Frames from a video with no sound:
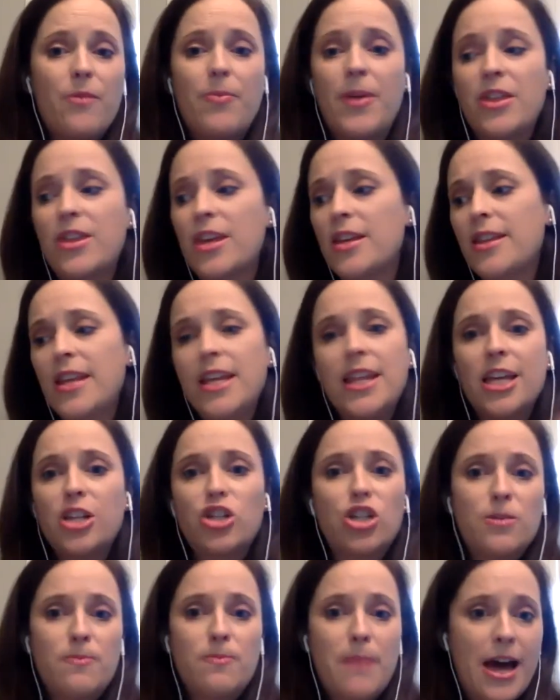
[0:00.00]
They think they
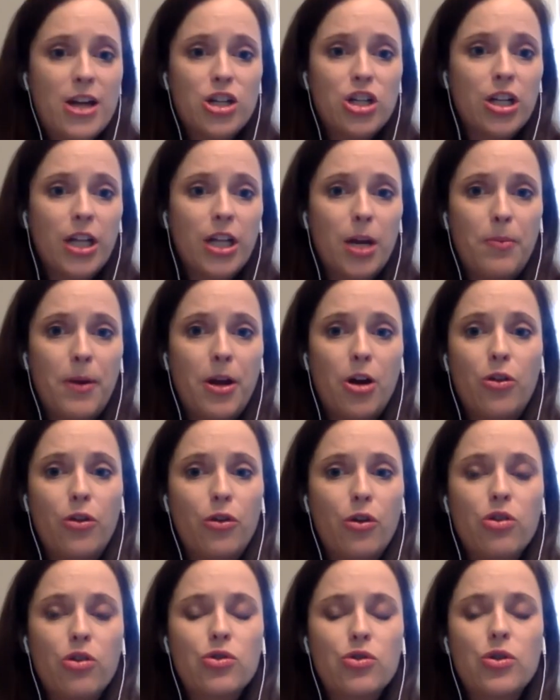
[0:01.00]
just magically appear in the
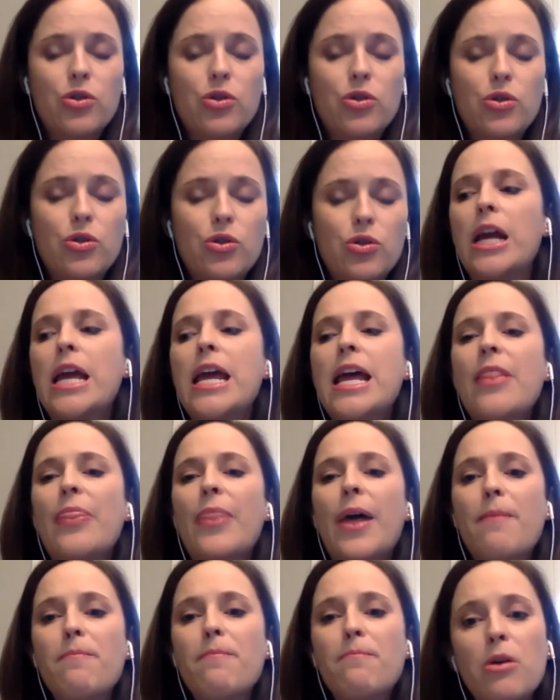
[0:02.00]
grocery store,
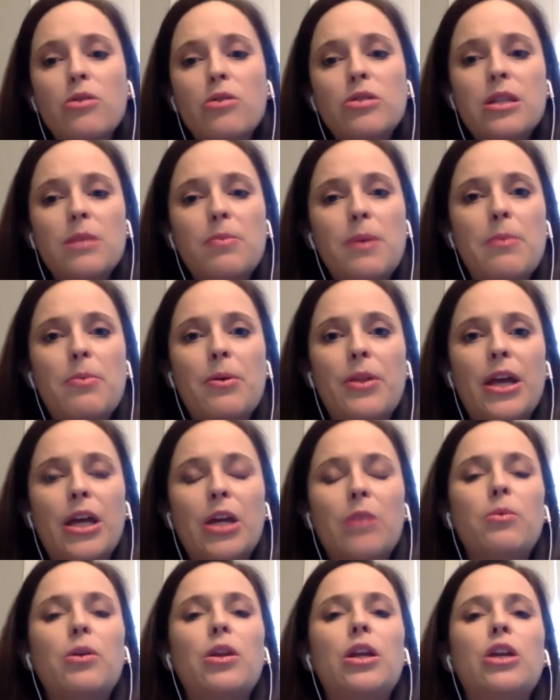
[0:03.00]
that most of the people in that
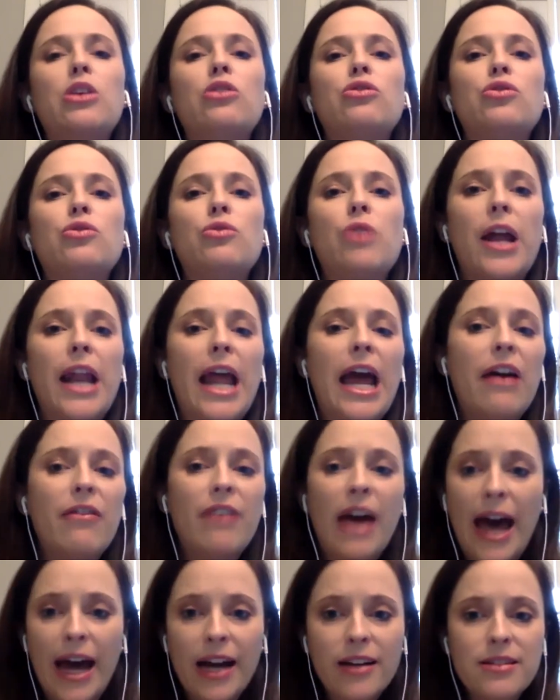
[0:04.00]
community do not have
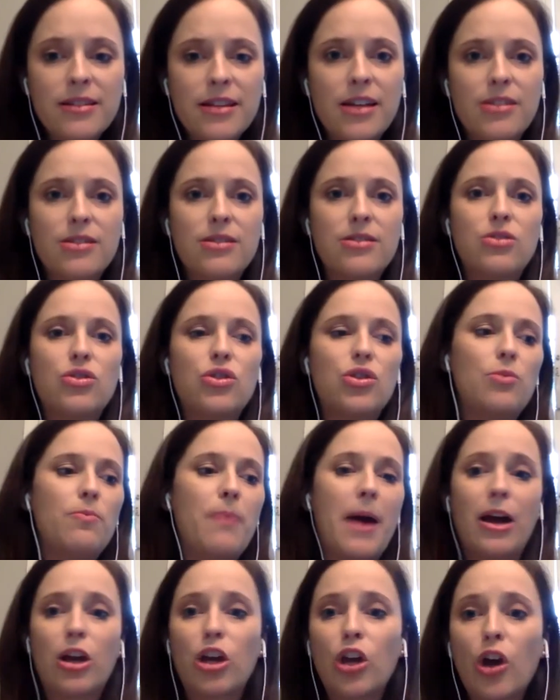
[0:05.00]
access to
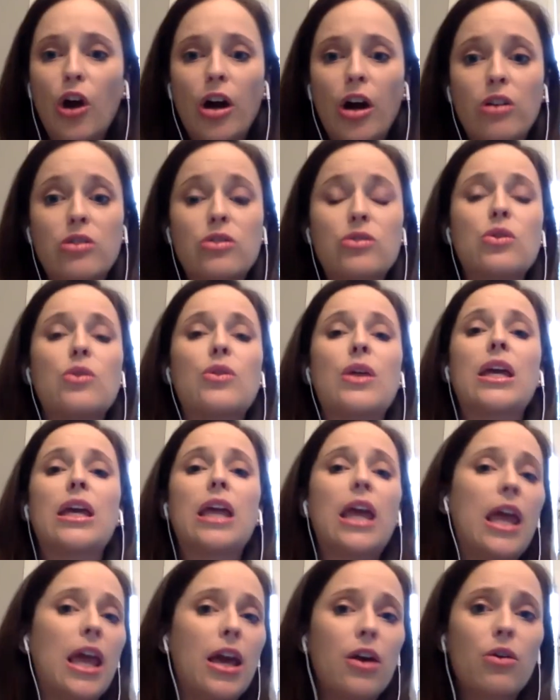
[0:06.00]
backyards, so they
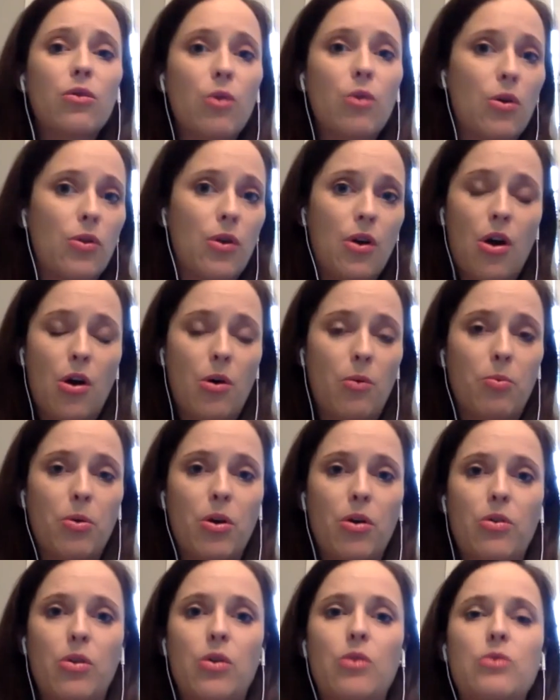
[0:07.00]
can't grow their own
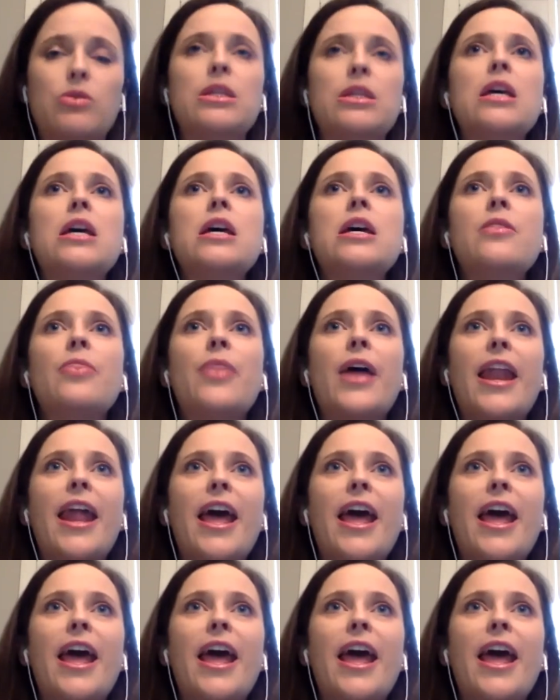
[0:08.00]
produce, that,